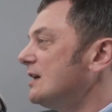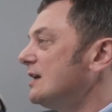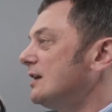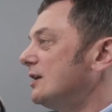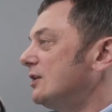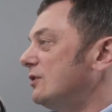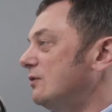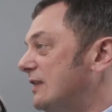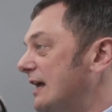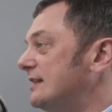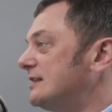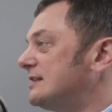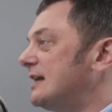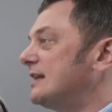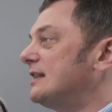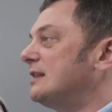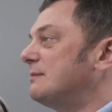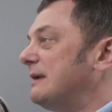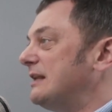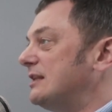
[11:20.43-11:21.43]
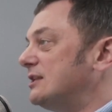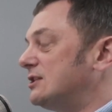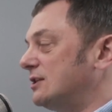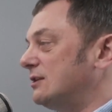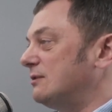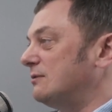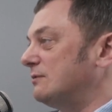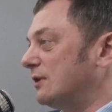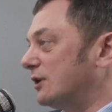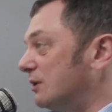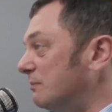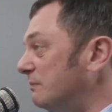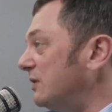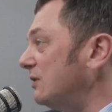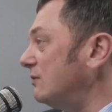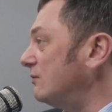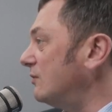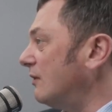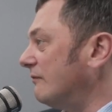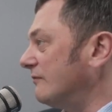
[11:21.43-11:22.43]
you then take them into the
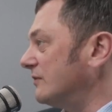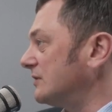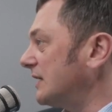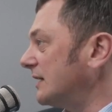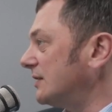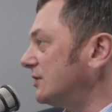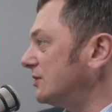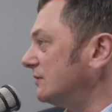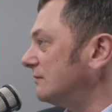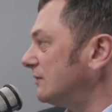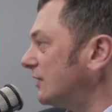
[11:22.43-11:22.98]
compute conversation.